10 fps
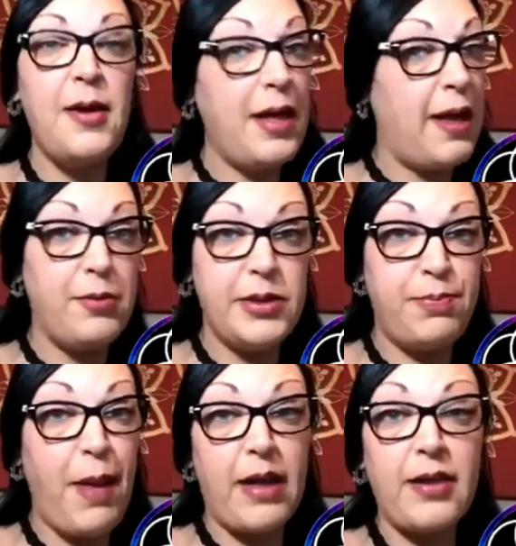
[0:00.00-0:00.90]
It was
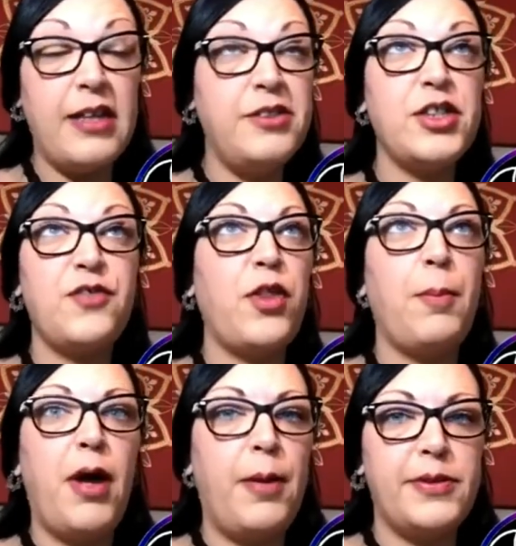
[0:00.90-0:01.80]
back then just for the
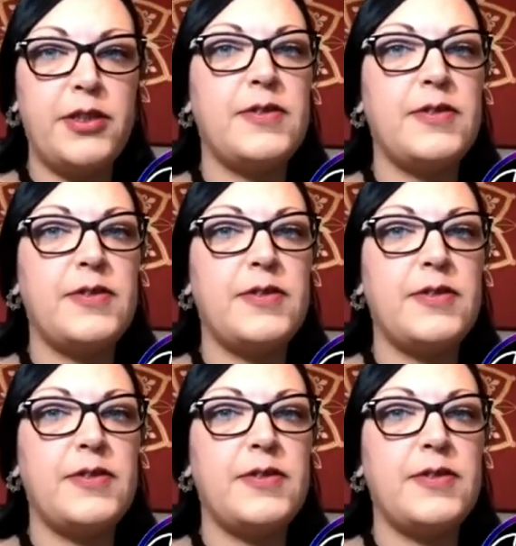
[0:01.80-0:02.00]
purpose of